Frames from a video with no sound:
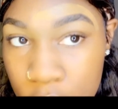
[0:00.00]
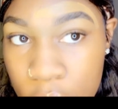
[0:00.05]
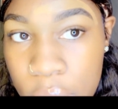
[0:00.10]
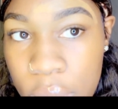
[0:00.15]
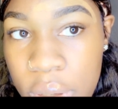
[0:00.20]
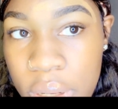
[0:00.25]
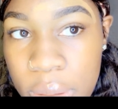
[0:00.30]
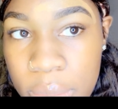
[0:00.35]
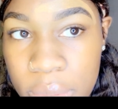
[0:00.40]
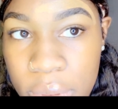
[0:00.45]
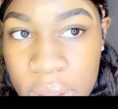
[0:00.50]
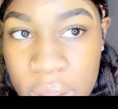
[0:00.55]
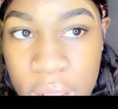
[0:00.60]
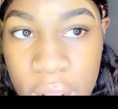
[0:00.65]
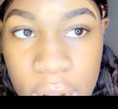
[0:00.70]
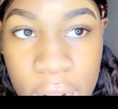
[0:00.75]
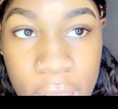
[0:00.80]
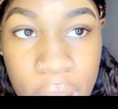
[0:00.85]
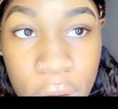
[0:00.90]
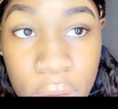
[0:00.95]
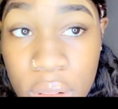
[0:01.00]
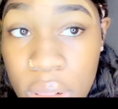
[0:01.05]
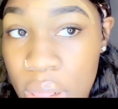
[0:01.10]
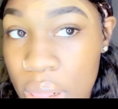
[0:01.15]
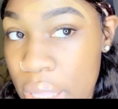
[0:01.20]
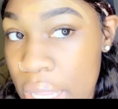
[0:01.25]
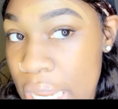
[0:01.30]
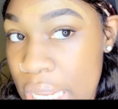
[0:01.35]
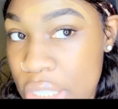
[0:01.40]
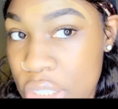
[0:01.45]
We're gonna blend that out
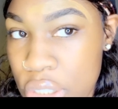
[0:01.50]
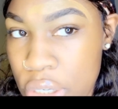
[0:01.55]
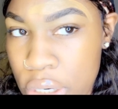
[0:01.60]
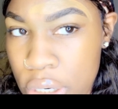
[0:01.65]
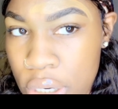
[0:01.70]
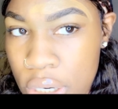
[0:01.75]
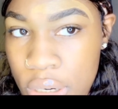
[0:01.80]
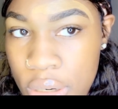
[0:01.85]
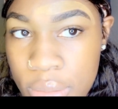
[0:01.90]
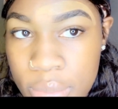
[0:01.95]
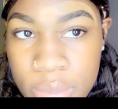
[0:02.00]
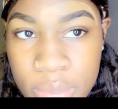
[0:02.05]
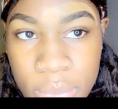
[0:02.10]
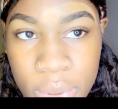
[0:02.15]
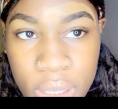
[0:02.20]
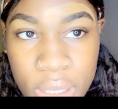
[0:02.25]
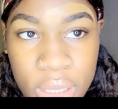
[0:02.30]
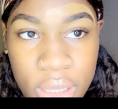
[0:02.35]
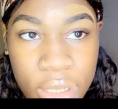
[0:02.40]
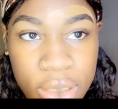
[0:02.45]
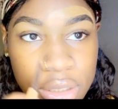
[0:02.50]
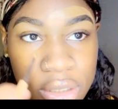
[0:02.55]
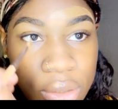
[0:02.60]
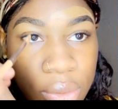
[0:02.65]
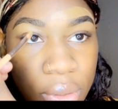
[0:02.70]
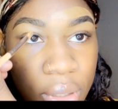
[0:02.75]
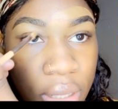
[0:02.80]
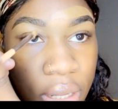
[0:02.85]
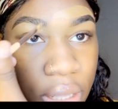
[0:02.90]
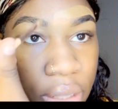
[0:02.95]
later, but let's do
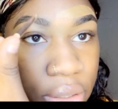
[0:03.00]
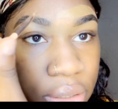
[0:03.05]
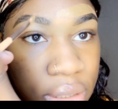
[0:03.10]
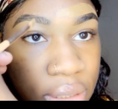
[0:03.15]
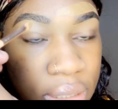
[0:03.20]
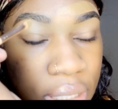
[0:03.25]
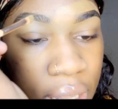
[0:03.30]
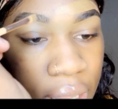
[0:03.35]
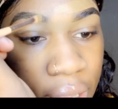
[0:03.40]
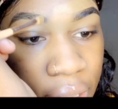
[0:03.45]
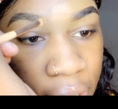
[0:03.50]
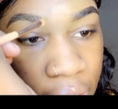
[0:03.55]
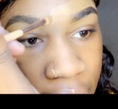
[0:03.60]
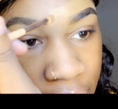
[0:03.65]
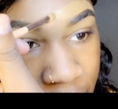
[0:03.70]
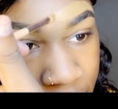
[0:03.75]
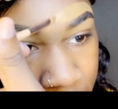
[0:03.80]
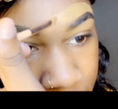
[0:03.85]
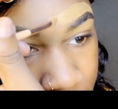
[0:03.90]
the other side.